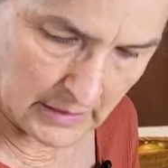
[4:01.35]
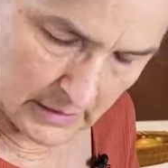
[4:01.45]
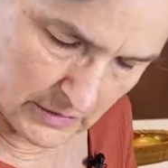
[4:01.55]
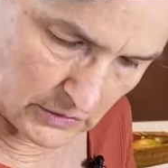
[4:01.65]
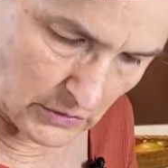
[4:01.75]

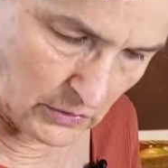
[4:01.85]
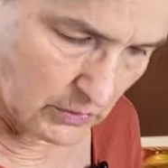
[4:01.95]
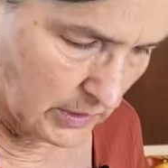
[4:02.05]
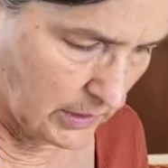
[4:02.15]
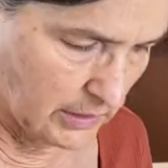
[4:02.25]
So
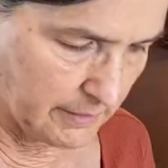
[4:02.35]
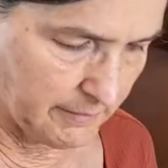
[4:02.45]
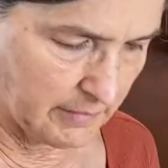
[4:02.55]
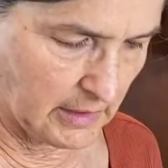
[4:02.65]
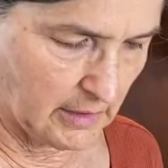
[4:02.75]

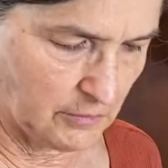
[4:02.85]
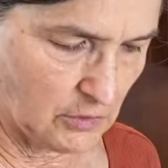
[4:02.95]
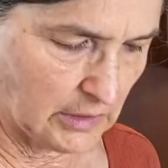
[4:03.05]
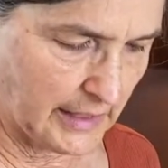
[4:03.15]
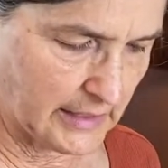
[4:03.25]
if you
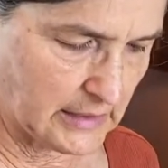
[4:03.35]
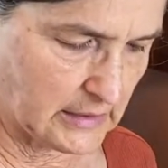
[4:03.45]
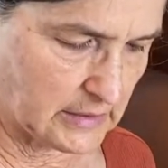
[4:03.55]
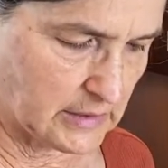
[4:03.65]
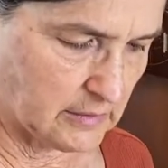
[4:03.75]
like
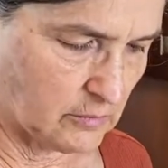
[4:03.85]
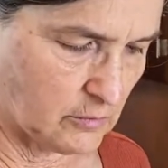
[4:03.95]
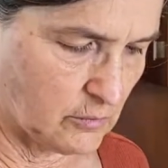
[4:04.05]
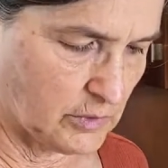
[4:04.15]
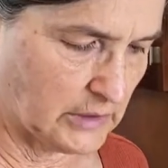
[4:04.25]
it
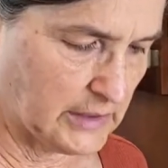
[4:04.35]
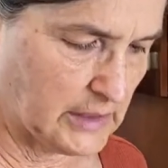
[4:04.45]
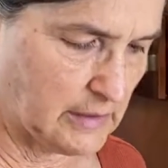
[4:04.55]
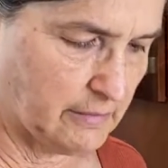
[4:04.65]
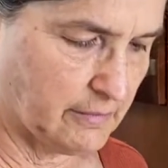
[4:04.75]

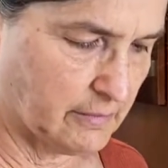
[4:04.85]
really